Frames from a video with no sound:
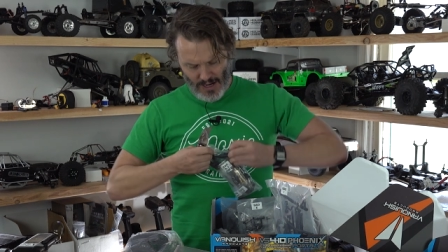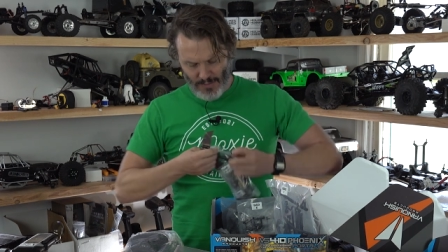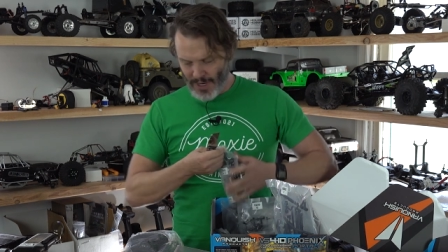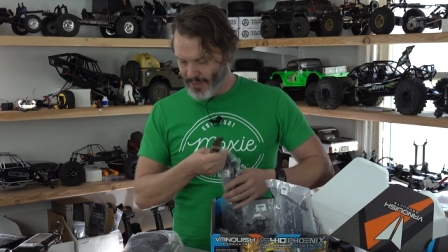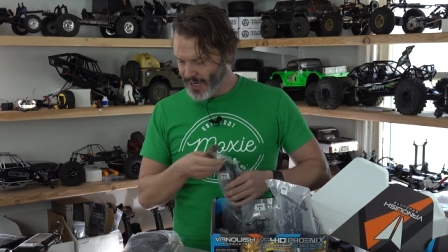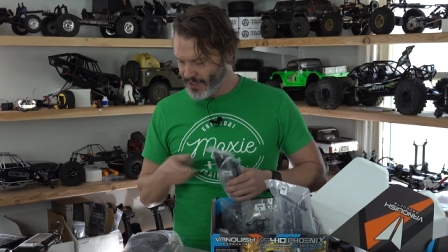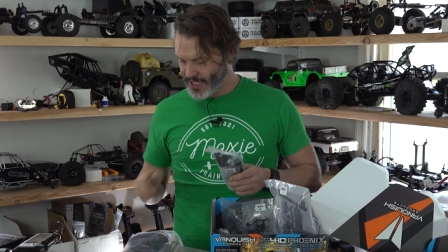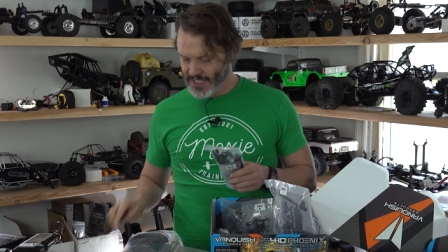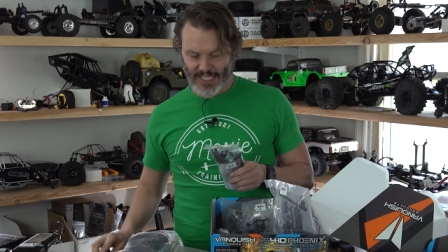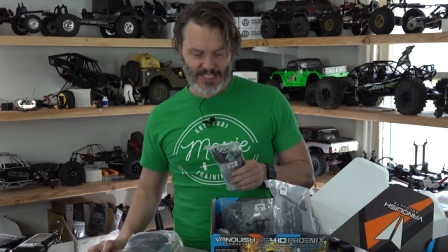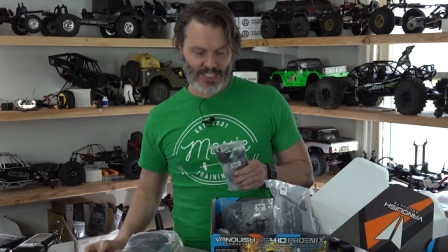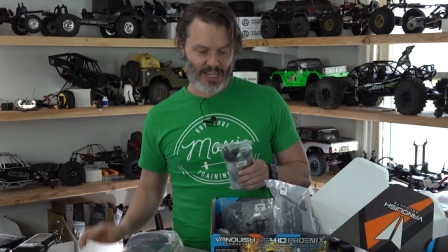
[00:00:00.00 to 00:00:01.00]
And maybe I'll
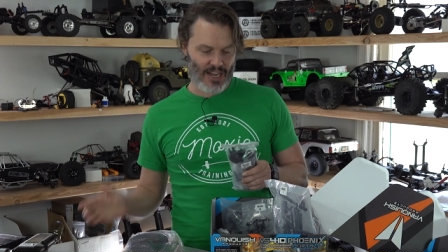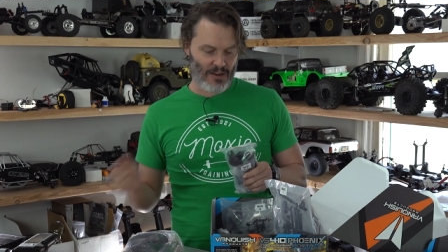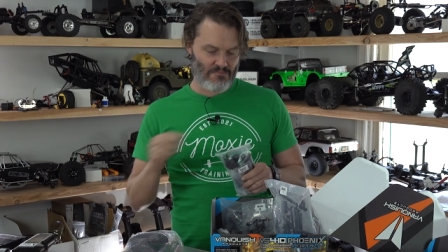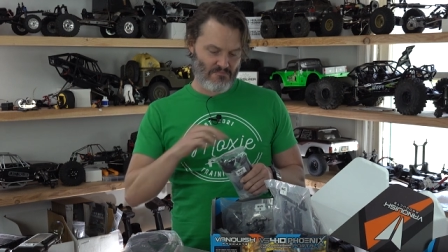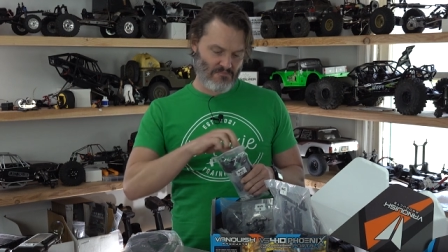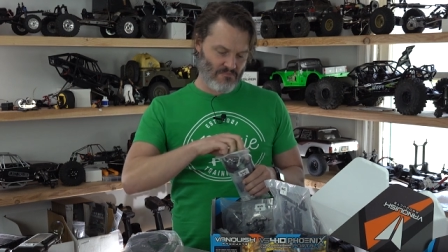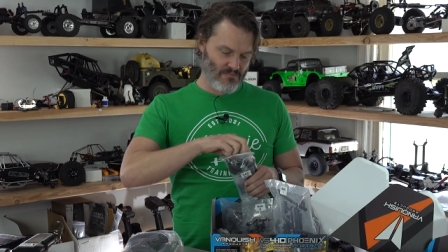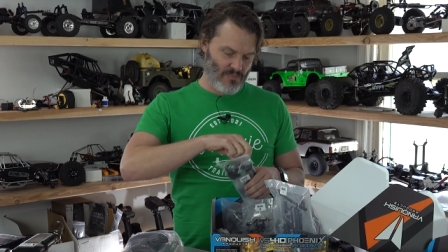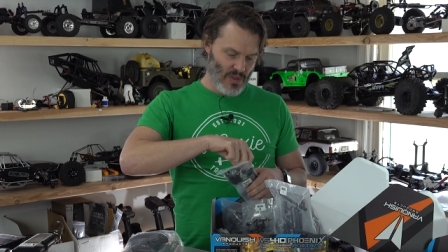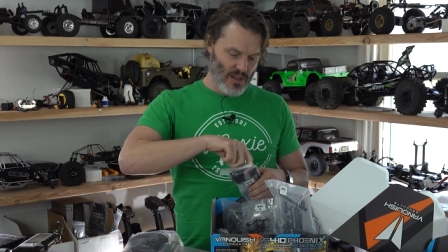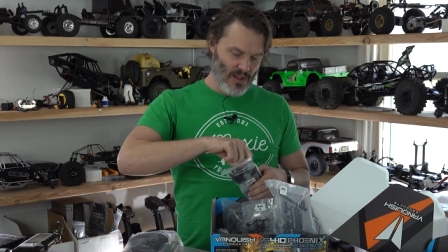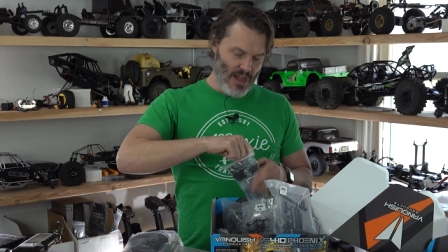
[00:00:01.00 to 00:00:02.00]
just test it out.
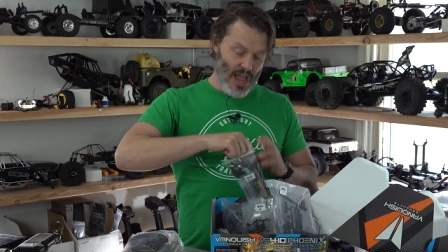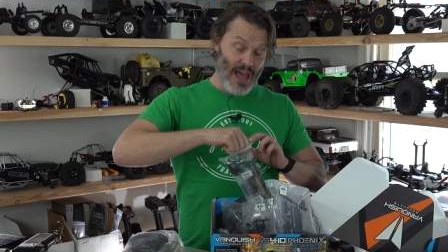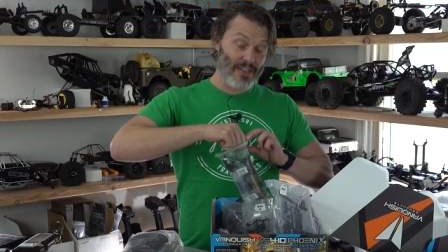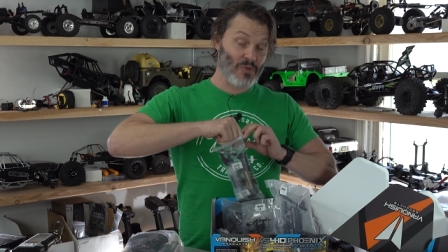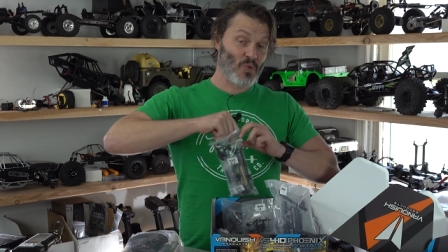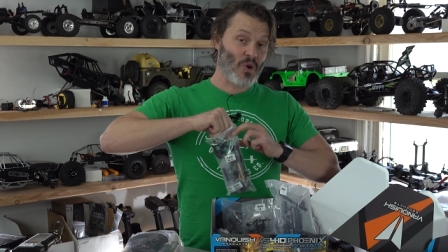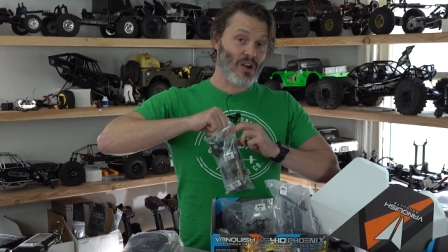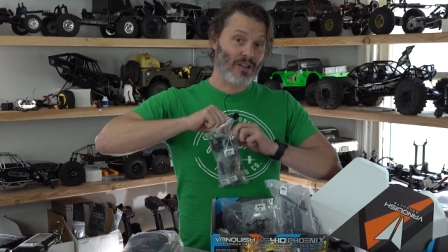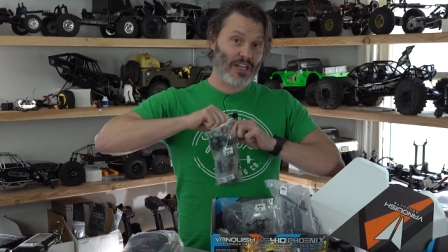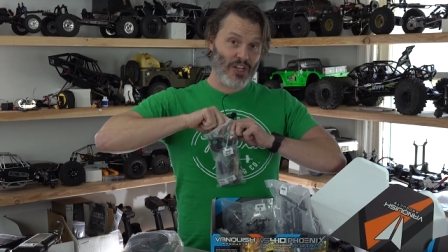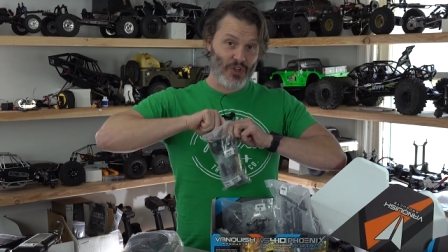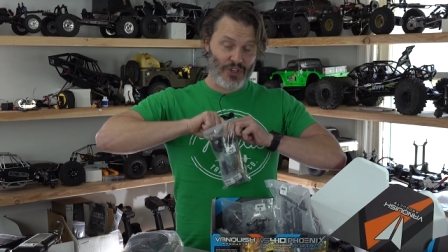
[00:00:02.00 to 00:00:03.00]
And then we'll
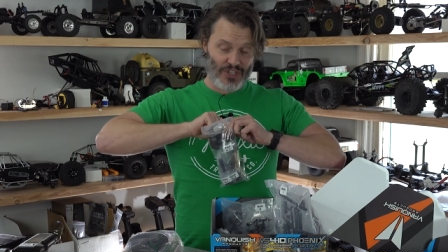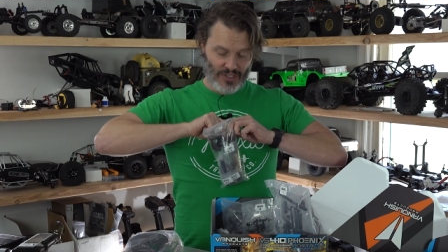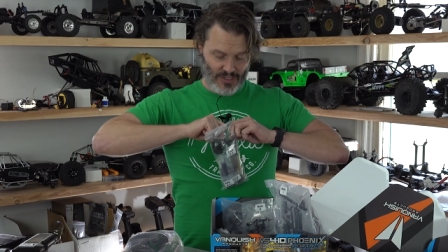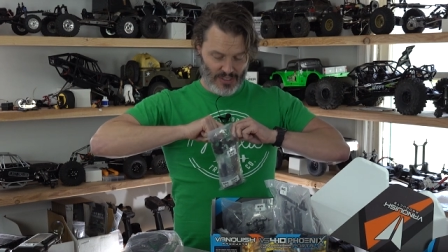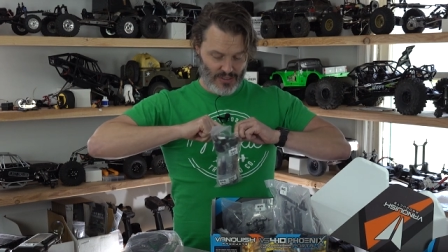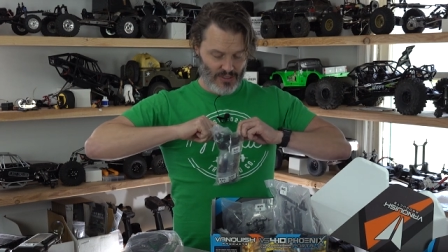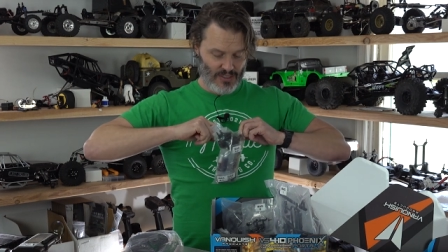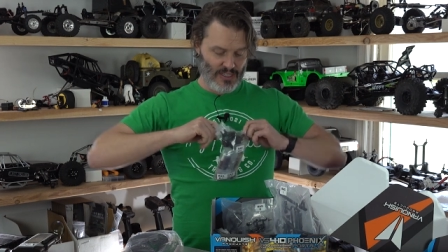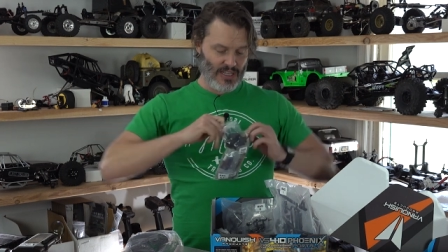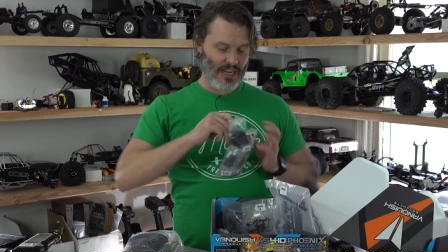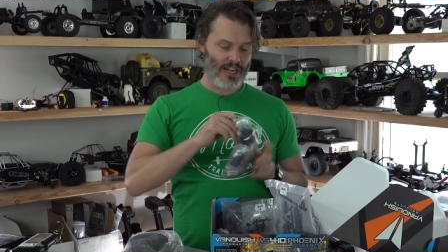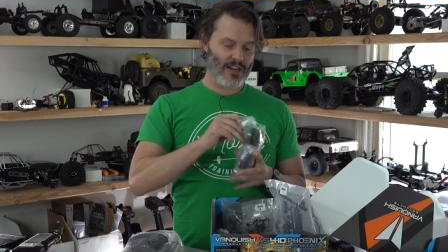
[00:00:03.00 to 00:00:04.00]
call it good.
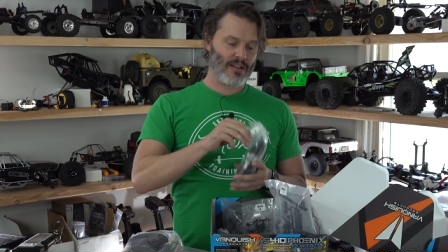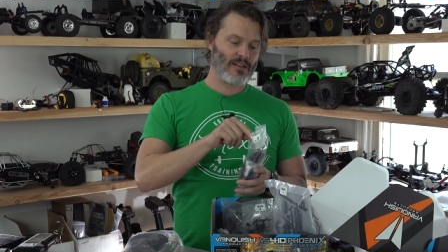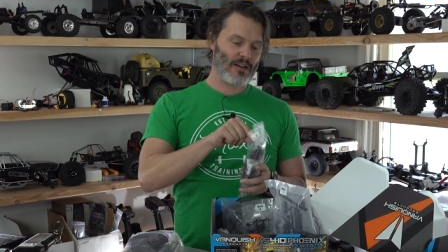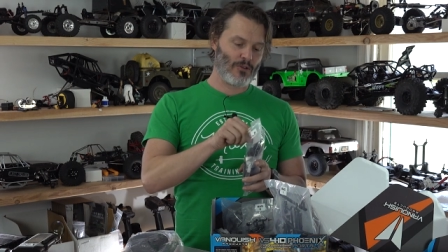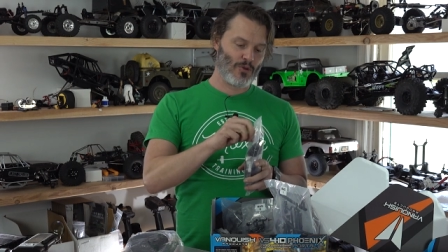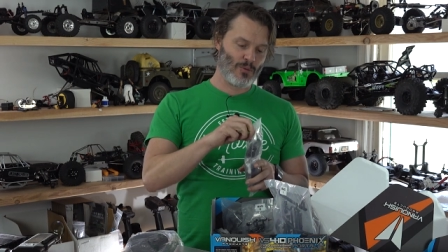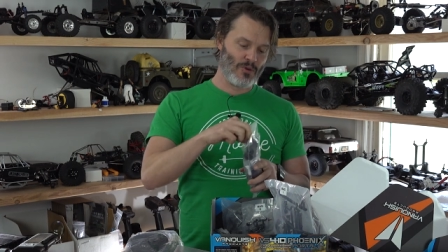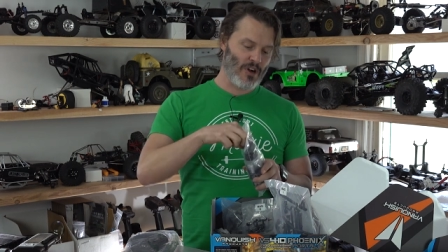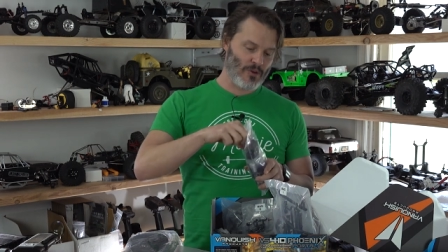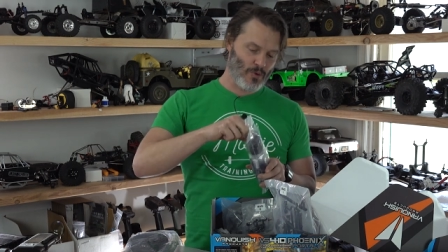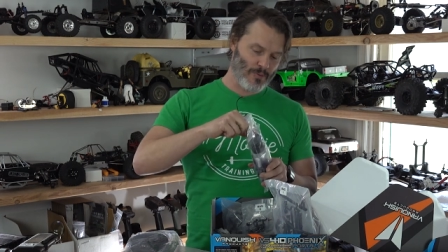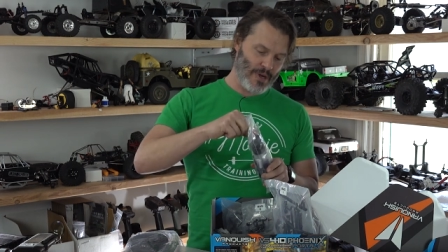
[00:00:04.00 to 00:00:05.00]
And I, I will move
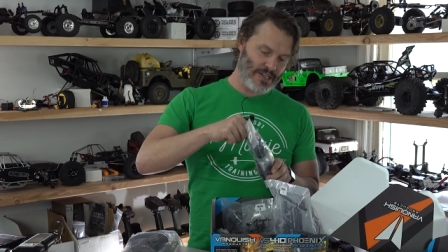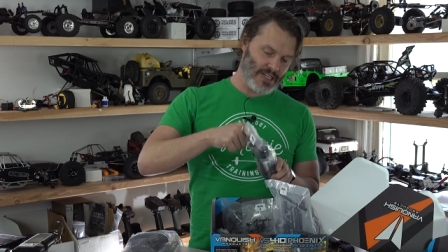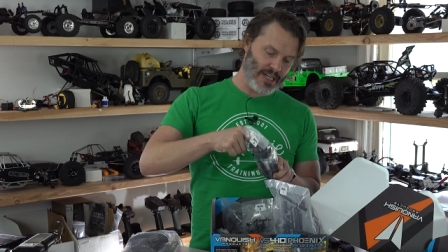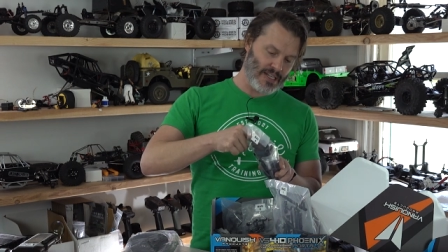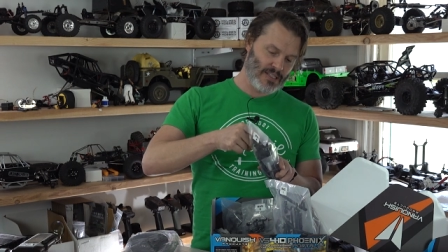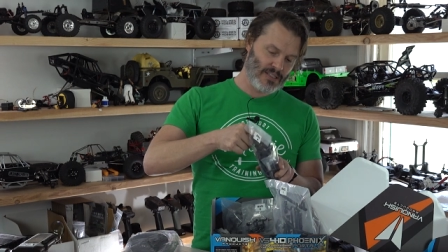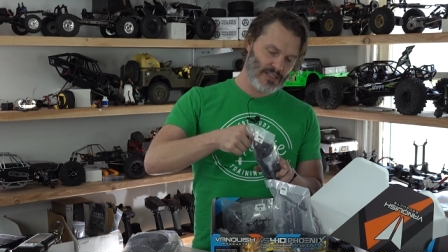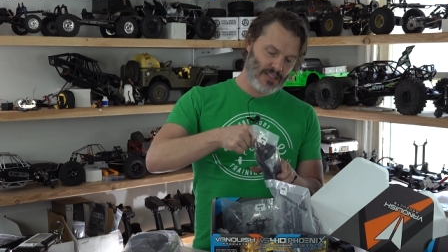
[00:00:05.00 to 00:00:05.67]
on with my day.